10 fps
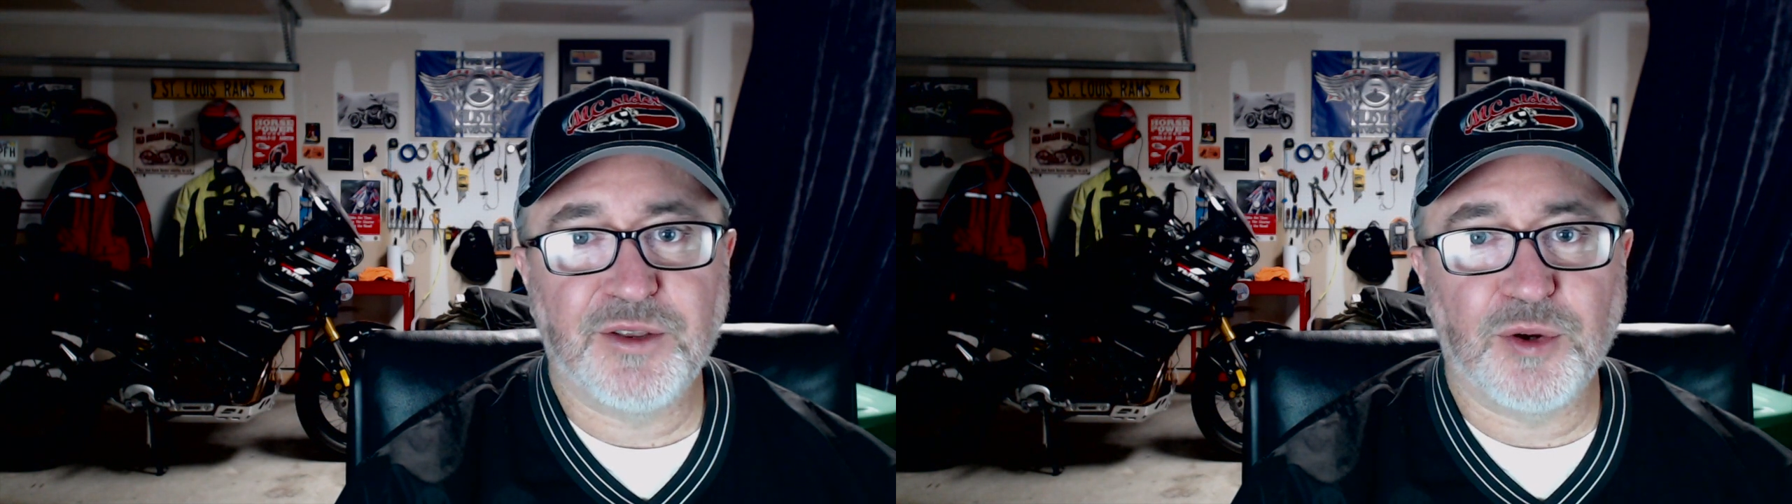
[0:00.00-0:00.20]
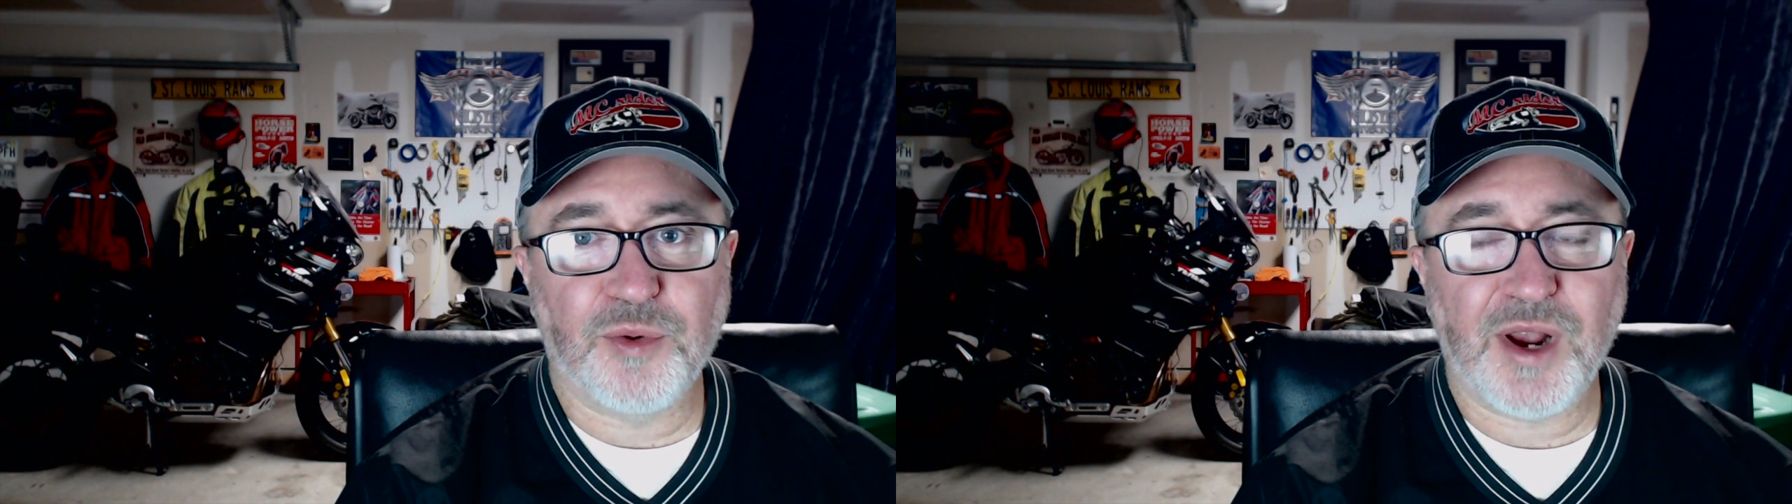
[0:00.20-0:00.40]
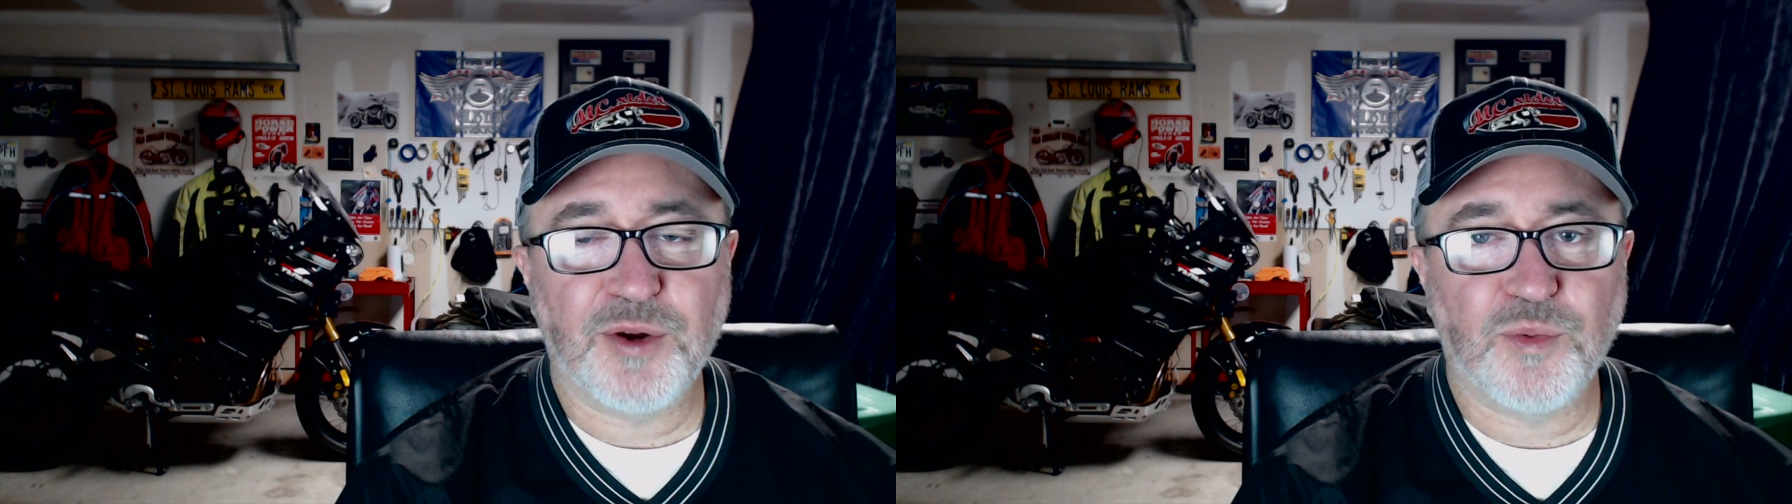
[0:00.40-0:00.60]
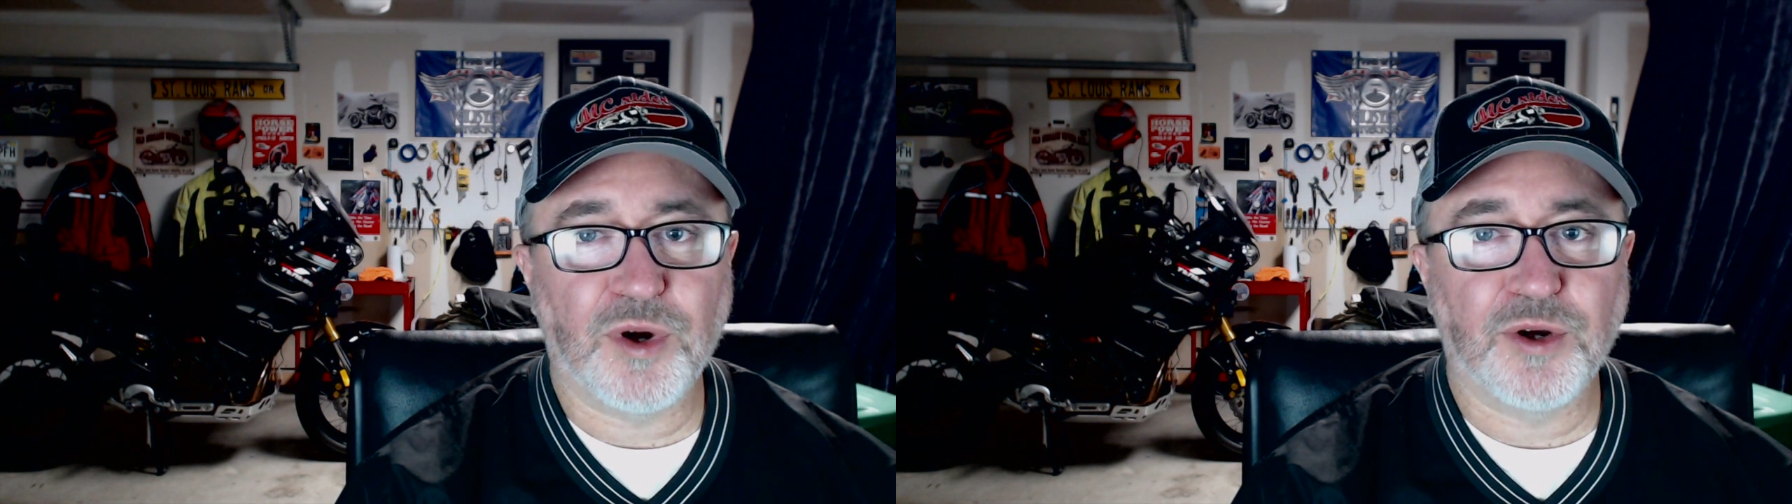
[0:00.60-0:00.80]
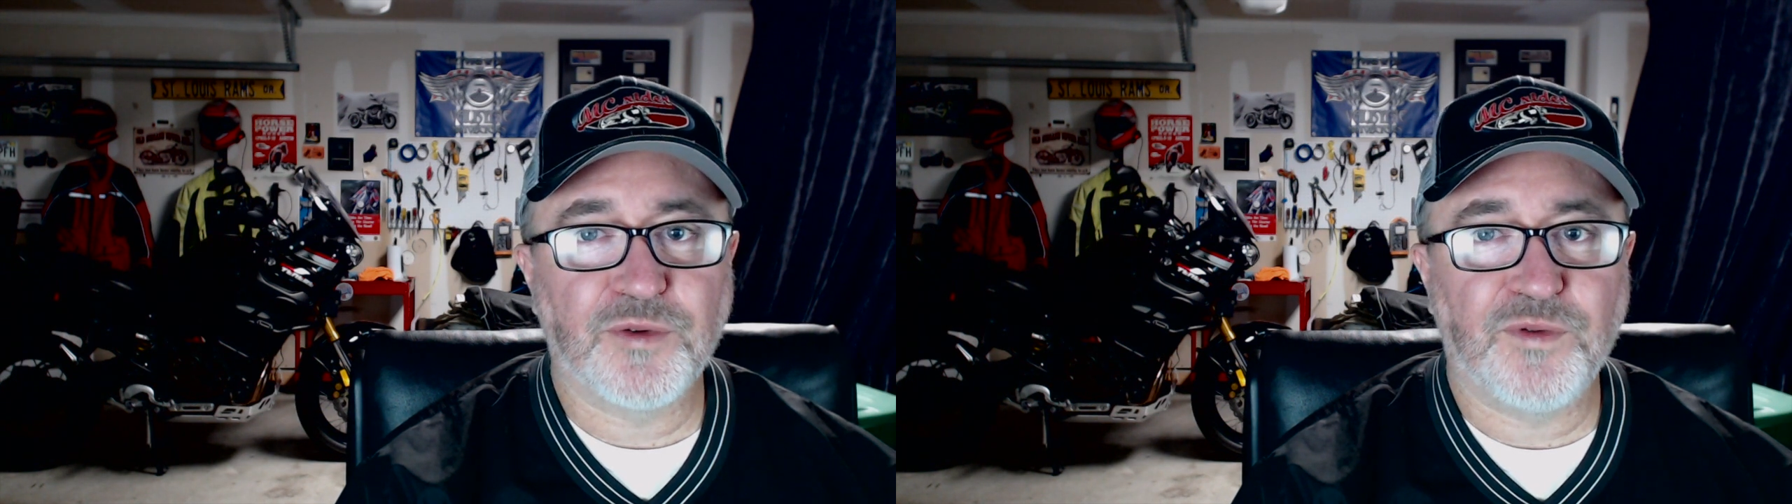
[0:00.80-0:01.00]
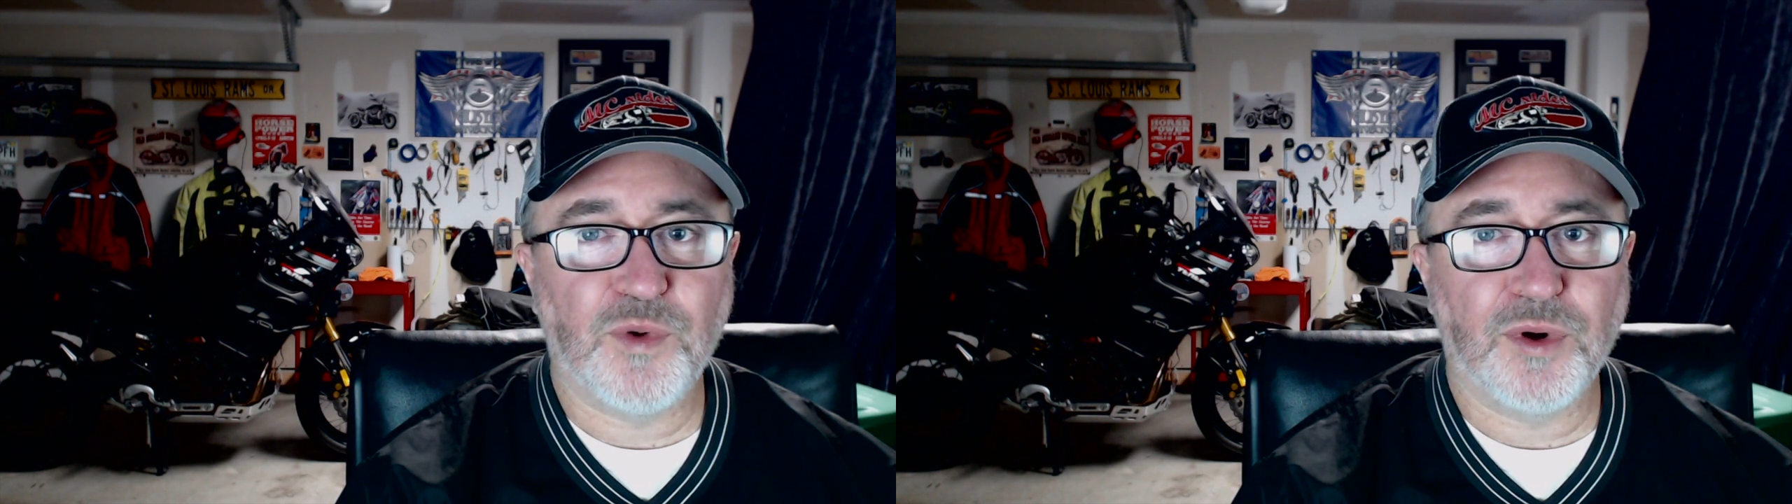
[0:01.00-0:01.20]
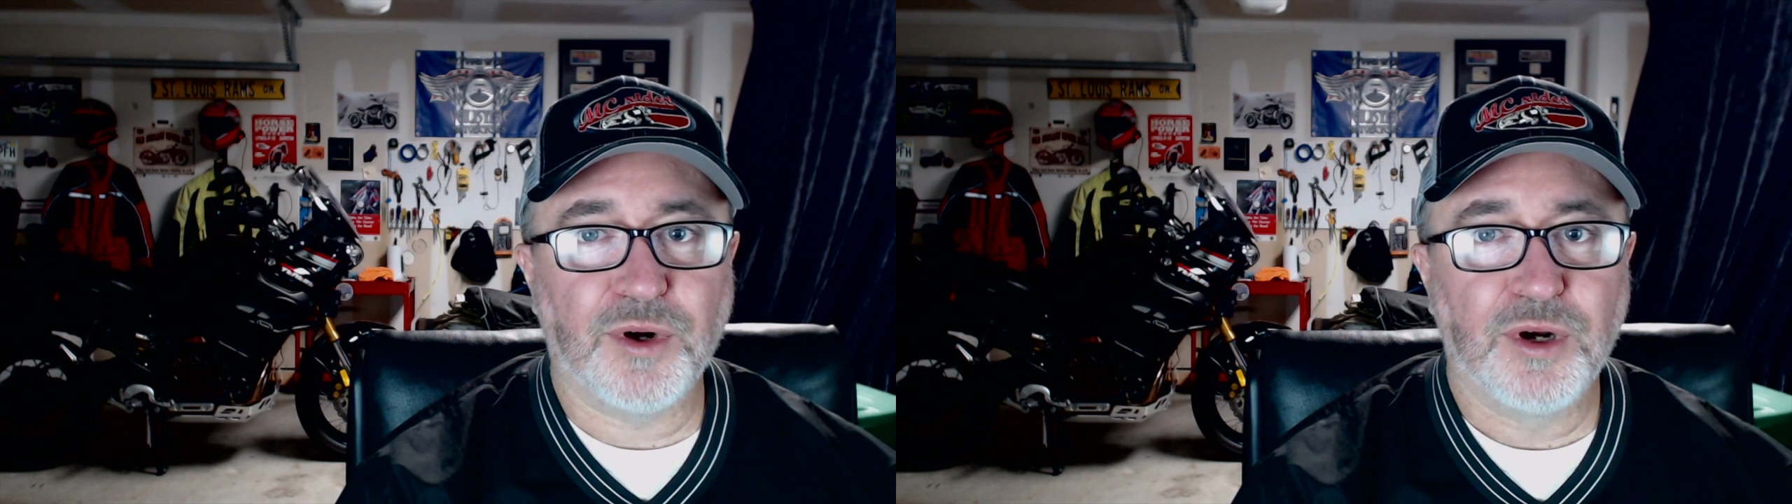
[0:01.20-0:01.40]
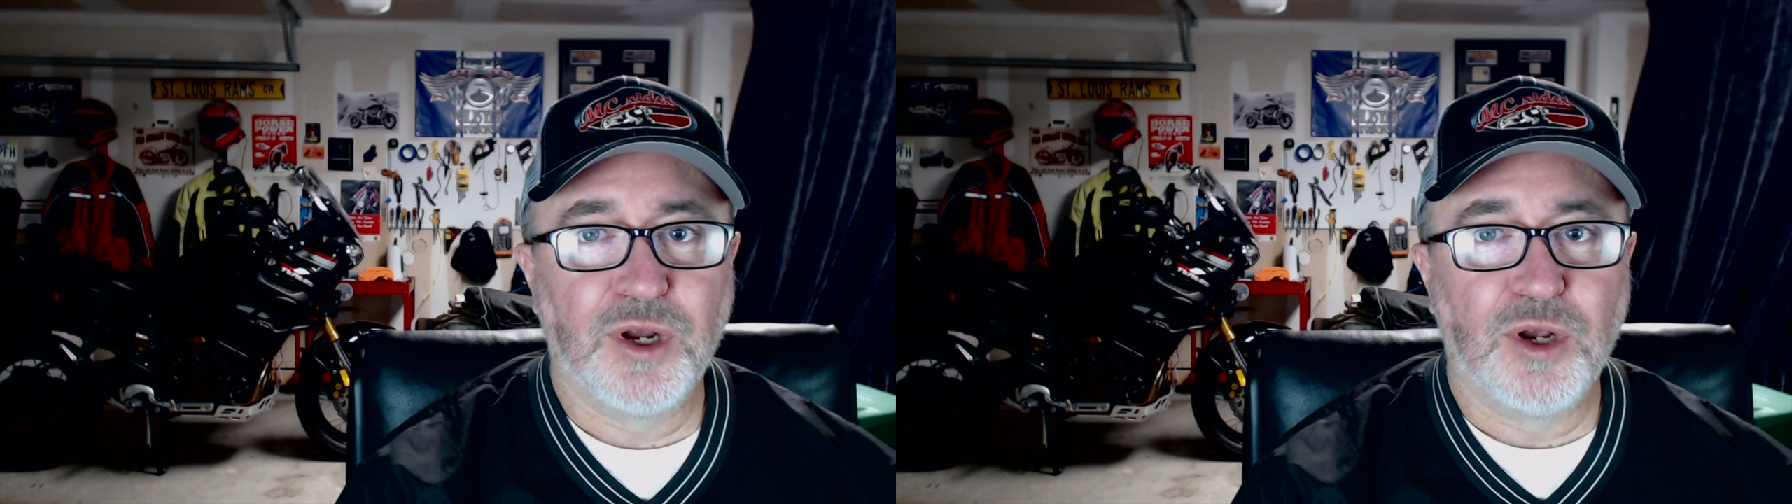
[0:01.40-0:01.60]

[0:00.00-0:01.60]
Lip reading: the groundwork for